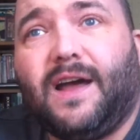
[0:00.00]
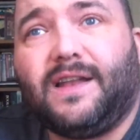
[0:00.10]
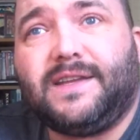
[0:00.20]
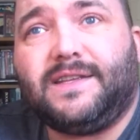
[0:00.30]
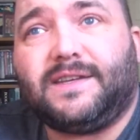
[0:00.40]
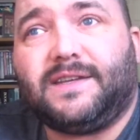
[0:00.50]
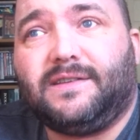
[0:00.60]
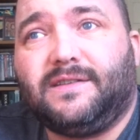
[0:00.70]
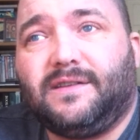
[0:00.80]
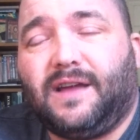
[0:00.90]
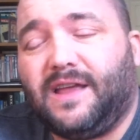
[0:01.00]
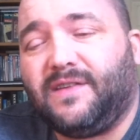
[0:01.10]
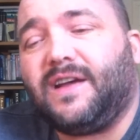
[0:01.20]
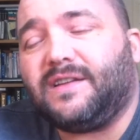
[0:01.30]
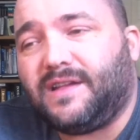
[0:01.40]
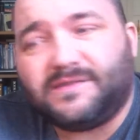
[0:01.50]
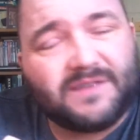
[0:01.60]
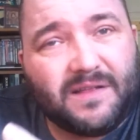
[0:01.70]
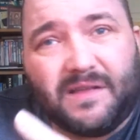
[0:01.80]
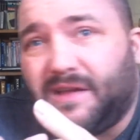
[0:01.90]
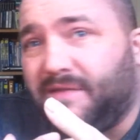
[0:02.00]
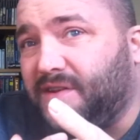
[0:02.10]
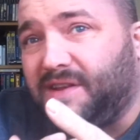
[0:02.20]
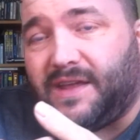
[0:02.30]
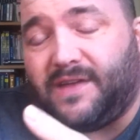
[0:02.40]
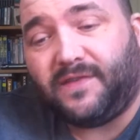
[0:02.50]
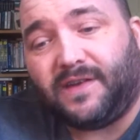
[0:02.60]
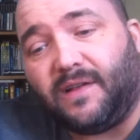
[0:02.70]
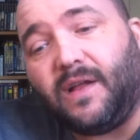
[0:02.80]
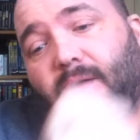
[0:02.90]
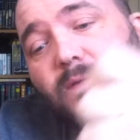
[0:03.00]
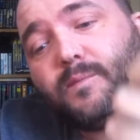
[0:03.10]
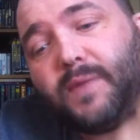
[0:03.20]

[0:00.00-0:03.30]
I'll eat it. I'll give it a sniff and I'll